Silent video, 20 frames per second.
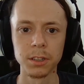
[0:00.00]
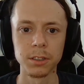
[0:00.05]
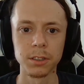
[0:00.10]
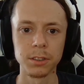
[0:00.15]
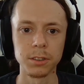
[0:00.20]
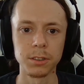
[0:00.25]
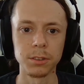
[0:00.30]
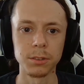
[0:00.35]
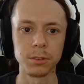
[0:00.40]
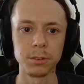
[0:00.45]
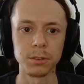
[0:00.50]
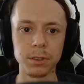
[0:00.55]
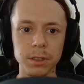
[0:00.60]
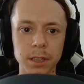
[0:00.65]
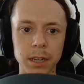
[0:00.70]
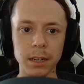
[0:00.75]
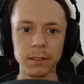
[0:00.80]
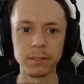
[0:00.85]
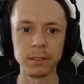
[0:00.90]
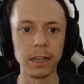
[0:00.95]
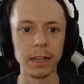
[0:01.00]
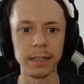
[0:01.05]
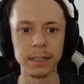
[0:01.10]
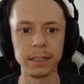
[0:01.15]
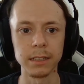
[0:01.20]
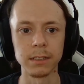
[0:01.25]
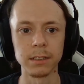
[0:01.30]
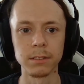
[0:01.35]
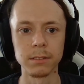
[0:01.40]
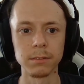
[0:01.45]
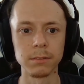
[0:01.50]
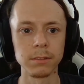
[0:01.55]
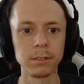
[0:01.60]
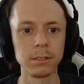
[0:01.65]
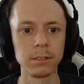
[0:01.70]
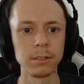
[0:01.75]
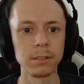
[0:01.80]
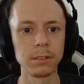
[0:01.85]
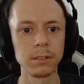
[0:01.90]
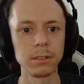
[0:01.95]
You have like a
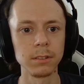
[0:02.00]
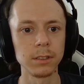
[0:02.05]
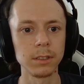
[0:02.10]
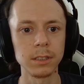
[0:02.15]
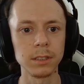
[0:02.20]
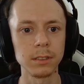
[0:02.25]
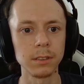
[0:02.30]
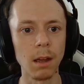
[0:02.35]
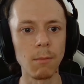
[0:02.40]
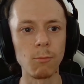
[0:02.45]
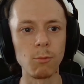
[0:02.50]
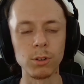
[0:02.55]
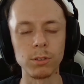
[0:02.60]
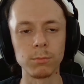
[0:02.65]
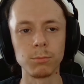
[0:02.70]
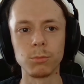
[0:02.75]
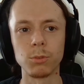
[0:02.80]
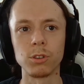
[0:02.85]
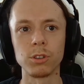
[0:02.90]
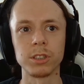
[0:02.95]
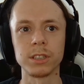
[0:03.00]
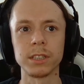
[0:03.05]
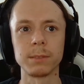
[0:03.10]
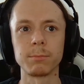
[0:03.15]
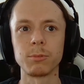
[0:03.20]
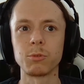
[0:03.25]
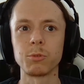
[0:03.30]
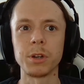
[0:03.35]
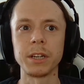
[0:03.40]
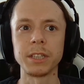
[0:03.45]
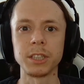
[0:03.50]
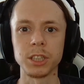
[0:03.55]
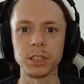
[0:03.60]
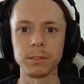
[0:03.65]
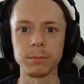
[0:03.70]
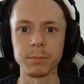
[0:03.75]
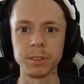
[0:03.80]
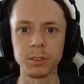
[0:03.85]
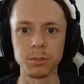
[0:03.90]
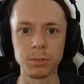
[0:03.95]
somewhat more
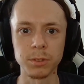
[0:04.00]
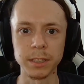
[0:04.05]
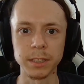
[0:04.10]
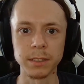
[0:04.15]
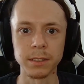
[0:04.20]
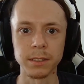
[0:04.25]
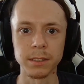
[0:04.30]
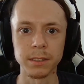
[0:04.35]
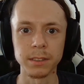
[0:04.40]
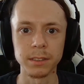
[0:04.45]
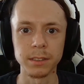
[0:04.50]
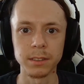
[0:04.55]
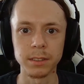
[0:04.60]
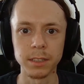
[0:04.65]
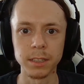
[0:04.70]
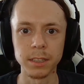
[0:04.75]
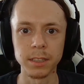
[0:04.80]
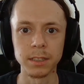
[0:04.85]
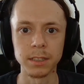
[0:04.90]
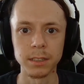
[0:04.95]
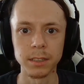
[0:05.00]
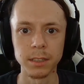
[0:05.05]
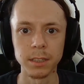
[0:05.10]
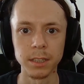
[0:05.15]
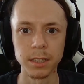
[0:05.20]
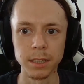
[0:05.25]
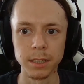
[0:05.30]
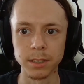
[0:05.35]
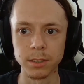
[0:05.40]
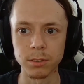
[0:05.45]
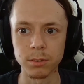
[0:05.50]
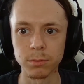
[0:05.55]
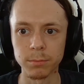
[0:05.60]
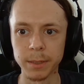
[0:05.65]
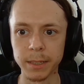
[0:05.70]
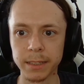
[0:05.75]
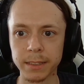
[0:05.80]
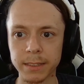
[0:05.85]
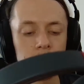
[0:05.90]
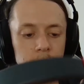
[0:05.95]
separation between the
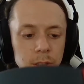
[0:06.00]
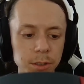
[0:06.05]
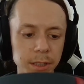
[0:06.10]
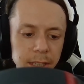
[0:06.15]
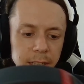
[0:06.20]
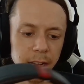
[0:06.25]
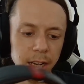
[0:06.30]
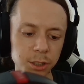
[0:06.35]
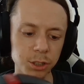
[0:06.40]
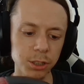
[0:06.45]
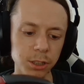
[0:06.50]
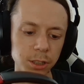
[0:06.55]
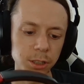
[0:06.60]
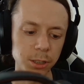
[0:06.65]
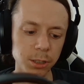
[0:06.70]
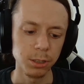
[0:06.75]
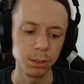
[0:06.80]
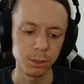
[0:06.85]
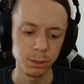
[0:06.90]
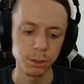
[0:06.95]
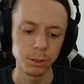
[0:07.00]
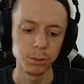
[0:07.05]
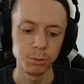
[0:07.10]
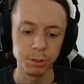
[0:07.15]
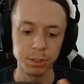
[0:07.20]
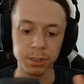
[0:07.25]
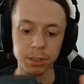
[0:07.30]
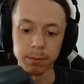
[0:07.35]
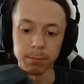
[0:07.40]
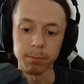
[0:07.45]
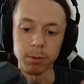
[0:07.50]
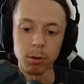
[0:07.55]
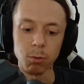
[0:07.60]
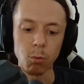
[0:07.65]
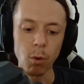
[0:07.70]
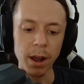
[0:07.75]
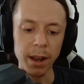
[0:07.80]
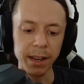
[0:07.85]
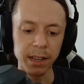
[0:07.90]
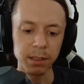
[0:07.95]
instruments. You can actually use them
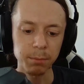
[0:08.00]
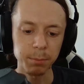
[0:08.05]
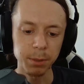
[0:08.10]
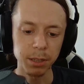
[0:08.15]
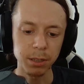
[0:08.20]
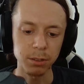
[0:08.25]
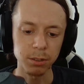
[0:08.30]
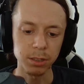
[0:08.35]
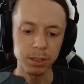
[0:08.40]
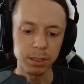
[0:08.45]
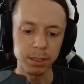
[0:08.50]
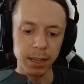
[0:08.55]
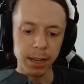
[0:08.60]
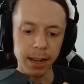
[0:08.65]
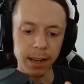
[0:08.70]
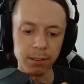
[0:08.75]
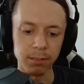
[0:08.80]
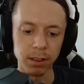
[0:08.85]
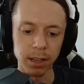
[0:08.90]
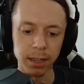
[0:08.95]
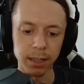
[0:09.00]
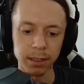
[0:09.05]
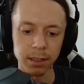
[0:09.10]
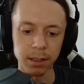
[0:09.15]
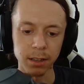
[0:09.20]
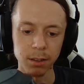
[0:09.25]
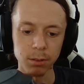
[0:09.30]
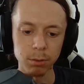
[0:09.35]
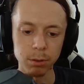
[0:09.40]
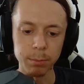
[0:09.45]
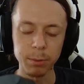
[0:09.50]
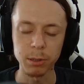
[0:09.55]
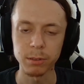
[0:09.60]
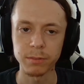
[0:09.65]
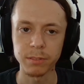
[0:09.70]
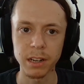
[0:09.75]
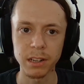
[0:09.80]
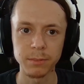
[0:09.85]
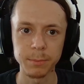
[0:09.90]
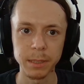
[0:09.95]
wired because they have like a
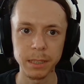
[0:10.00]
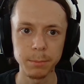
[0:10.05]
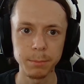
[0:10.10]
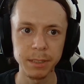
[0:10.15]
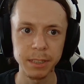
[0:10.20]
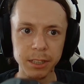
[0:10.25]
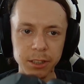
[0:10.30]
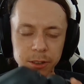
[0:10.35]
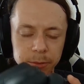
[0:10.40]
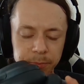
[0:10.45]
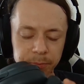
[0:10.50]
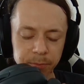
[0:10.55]
3.5 millimeter